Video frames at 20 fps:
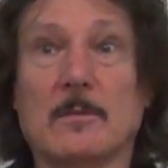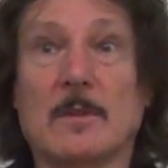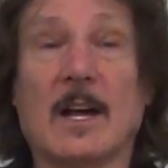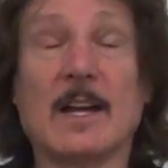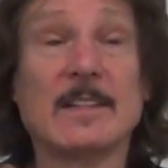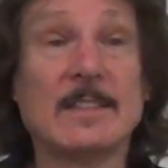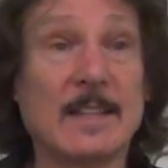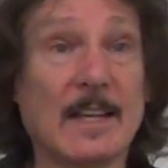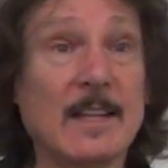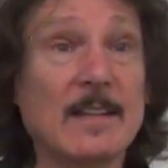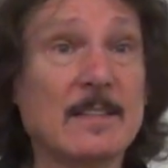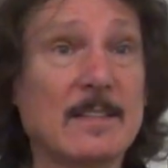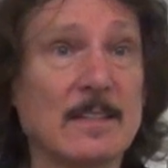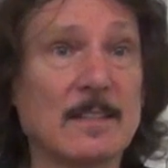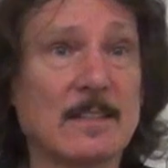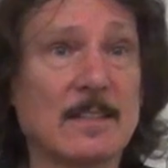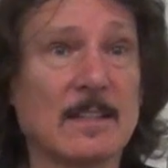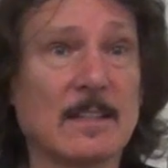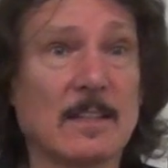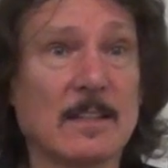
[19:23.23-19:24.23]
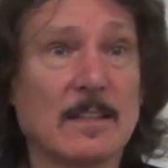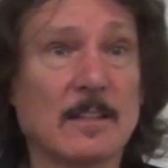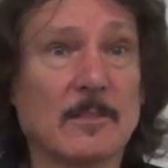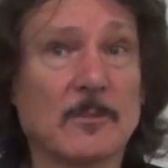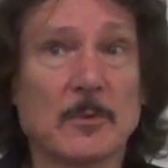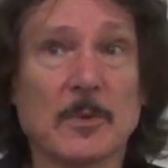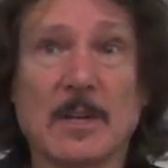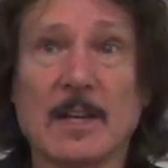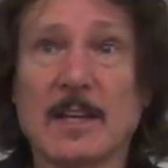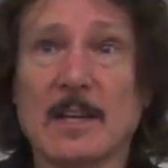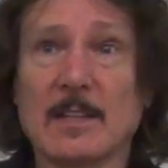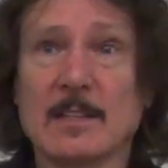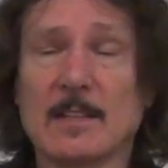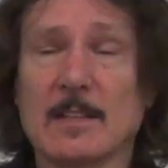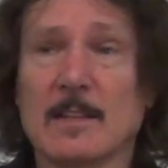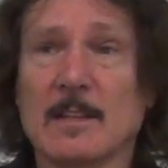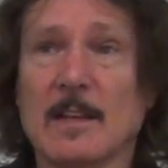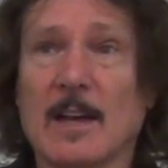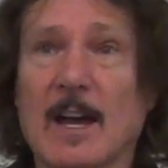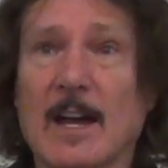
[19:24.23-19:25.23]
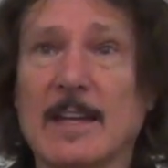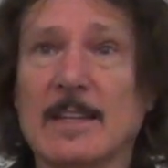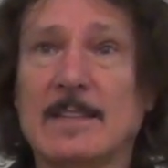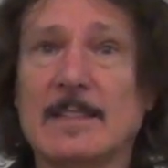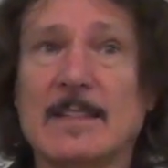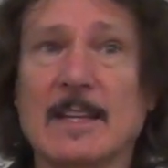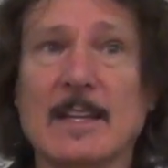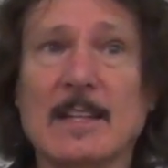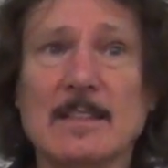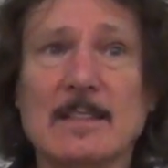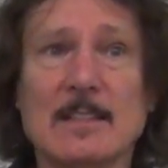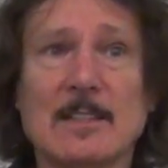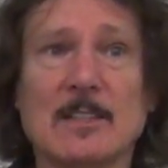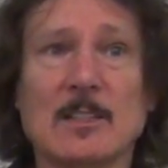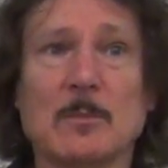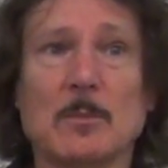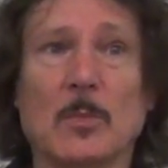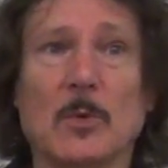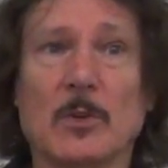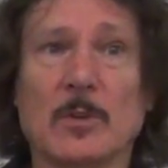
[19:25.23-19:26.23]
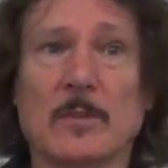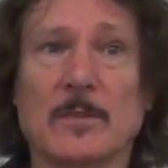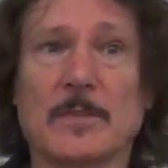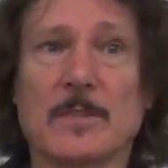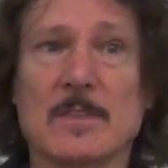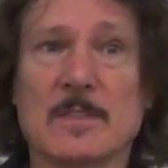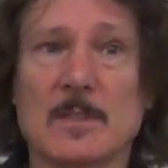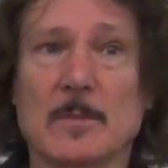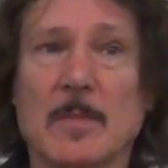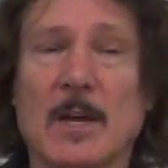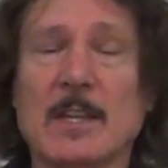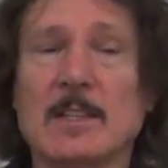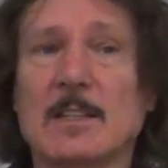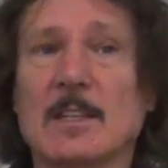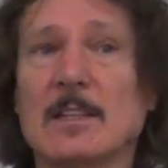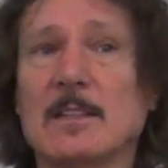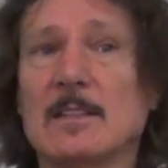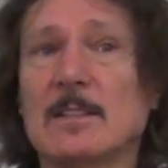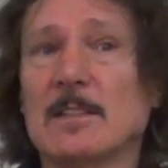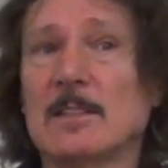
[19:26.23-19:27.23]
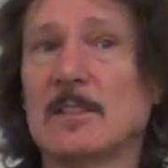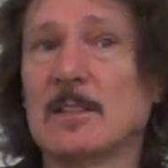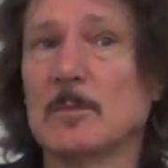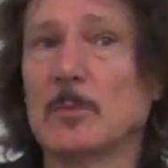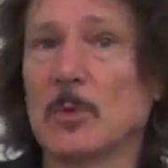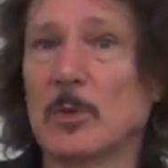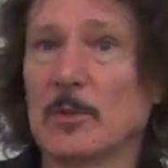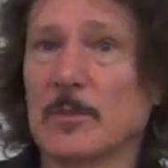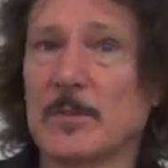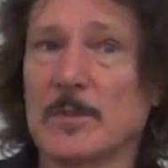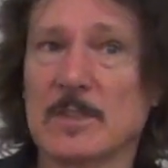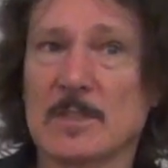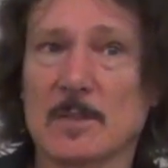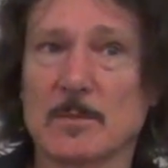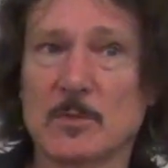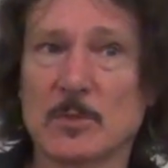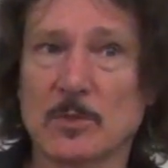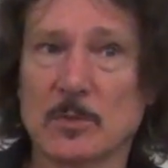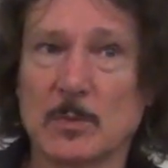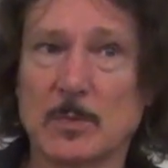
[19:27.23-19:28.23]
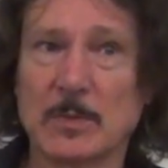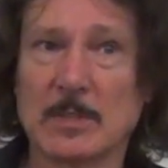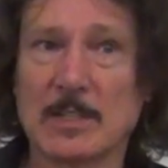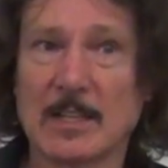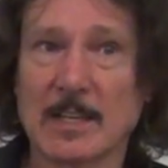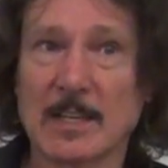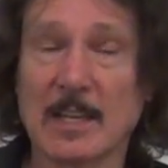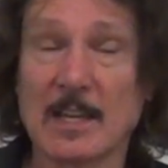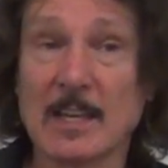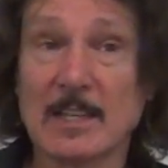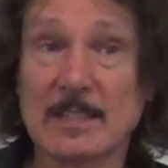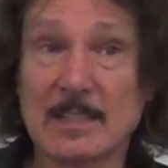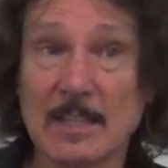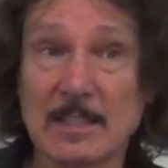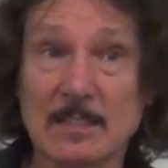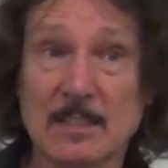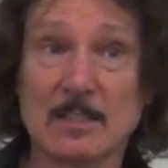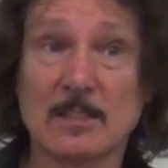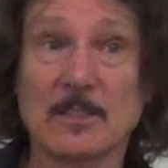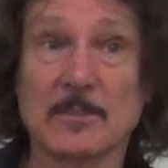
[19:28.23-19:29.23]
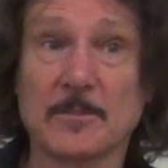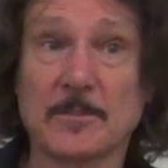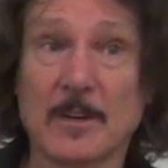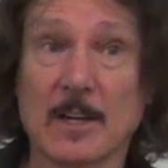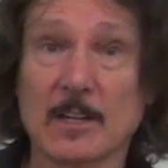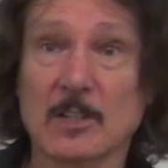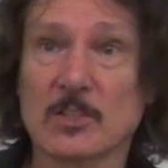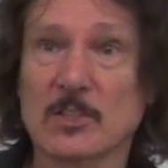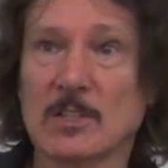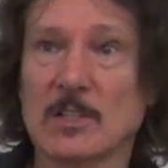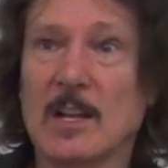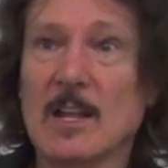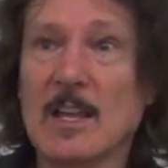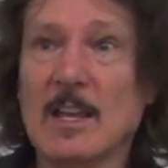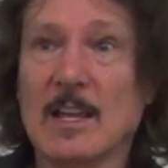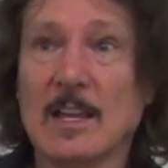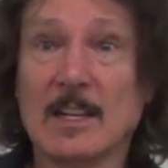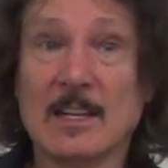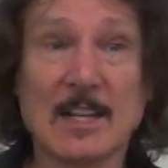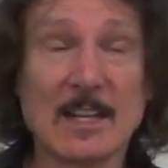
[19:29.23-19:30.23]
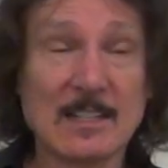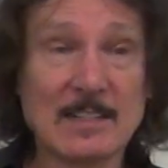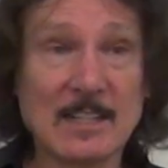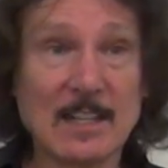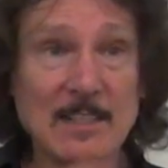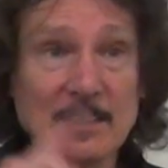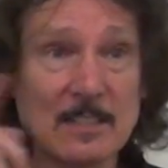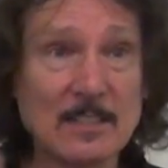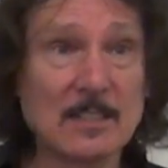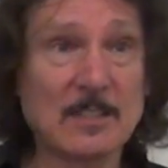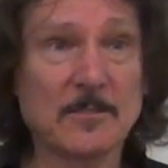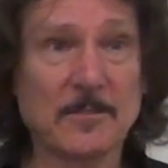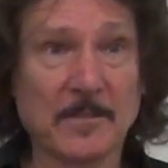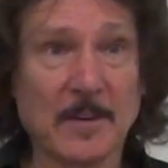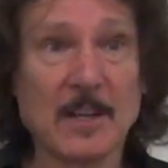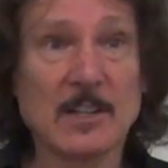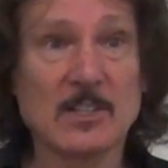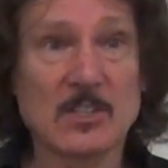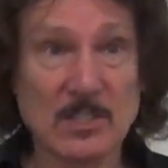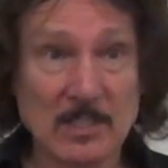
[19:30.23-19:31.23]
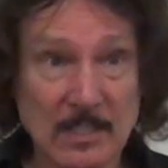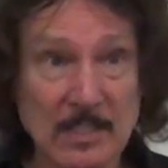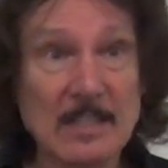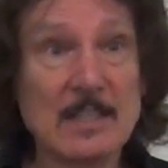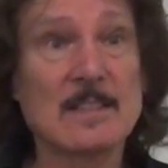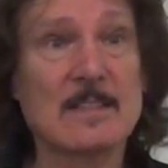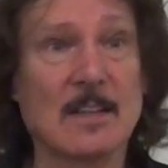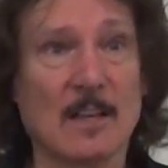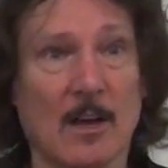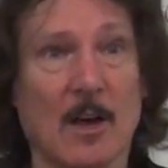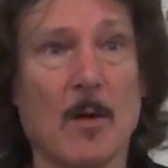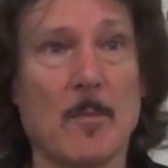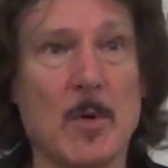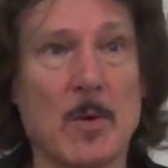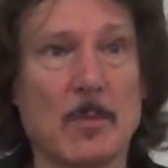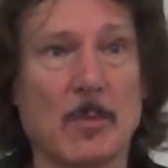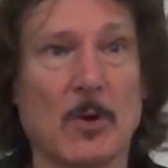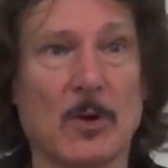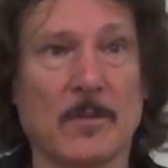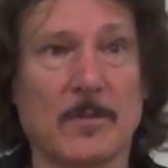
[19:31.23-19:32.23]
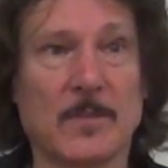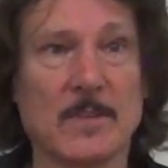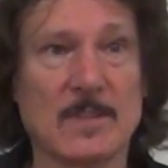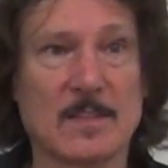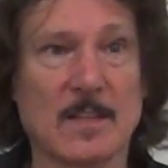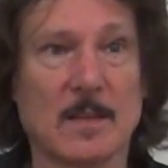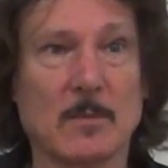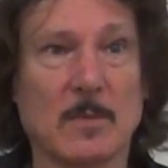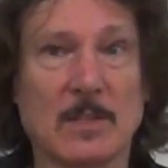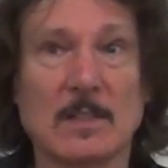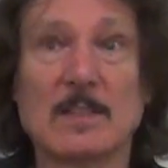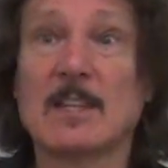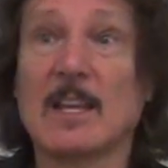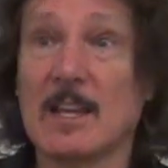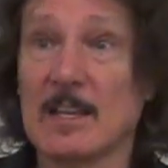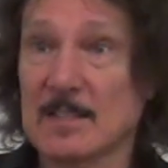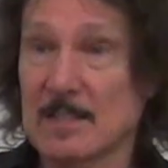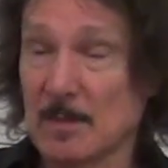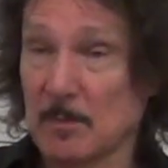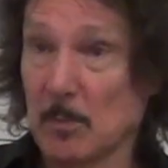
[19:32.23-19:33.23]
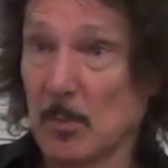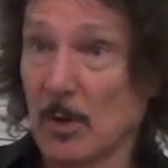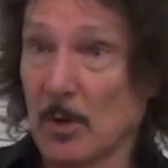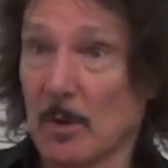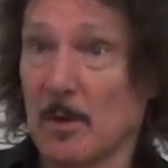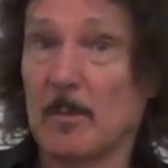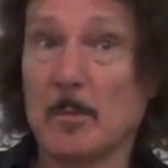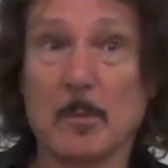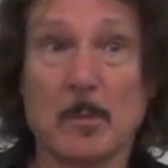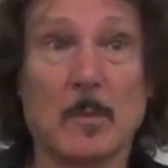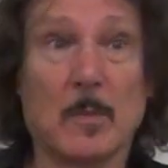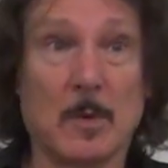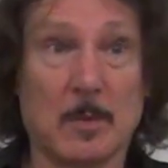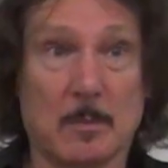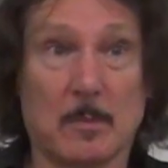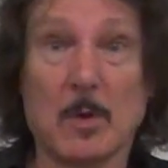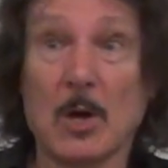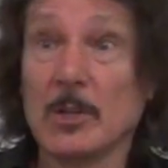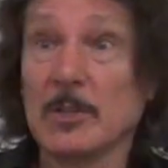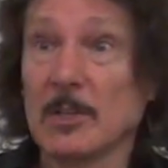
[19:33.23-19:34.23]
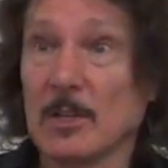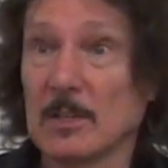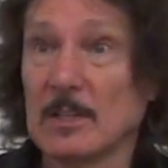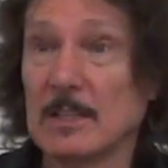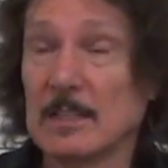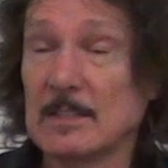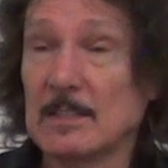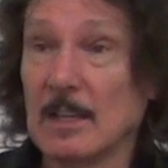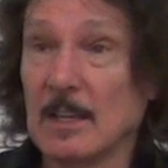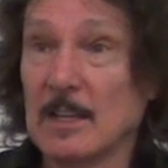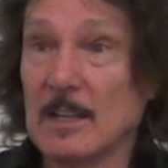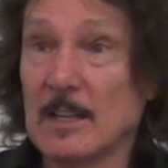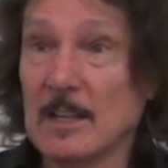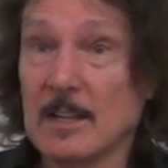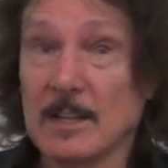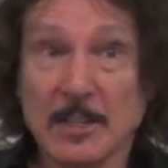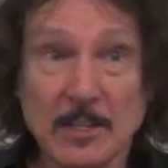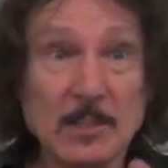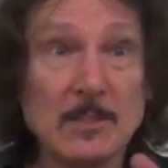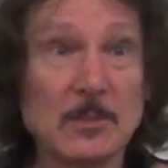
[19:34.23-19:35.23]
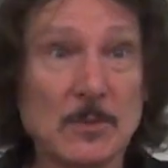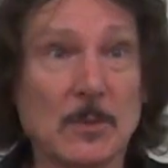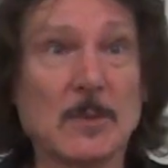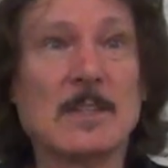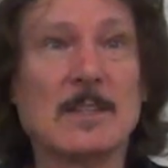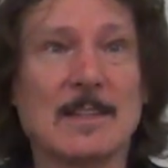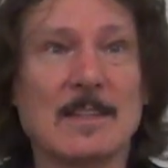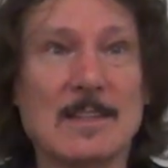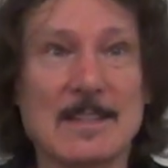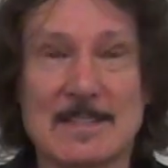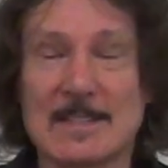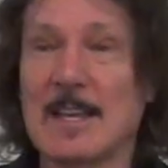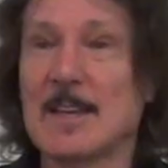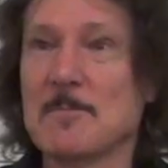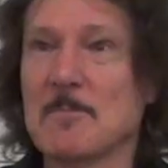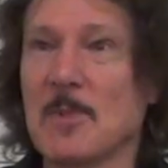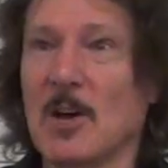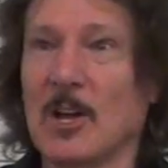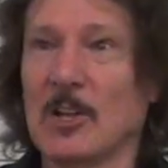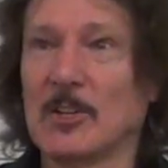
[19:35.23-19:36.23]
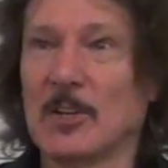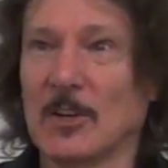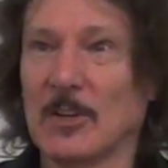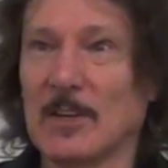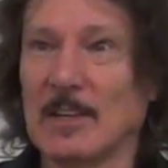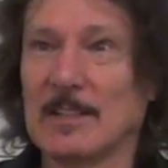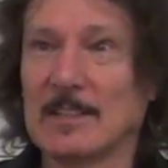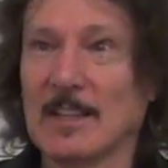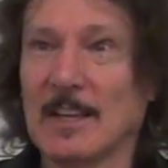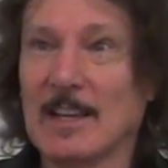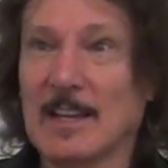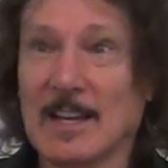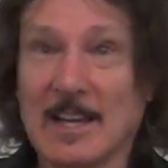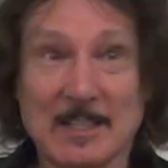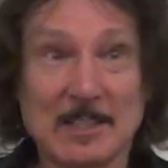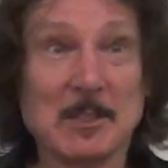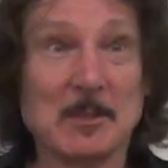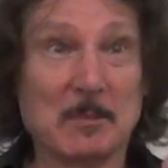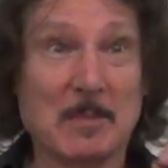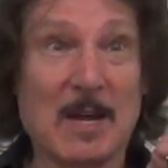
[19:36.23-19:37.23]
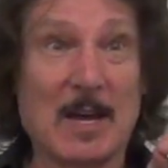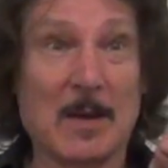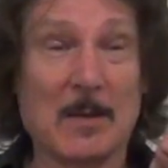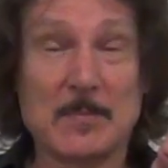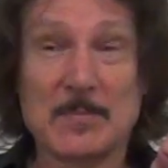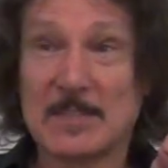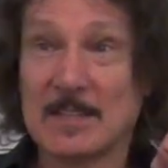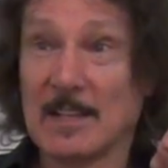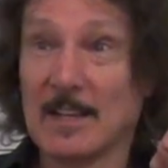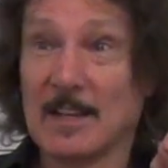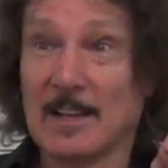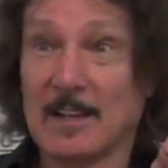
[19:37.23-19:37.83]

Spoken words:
Identity, right? Identity morphism. Identity morphism should be like identity function. An identity function is a homomorphism. It takes a monoid into the same monoid, and it maps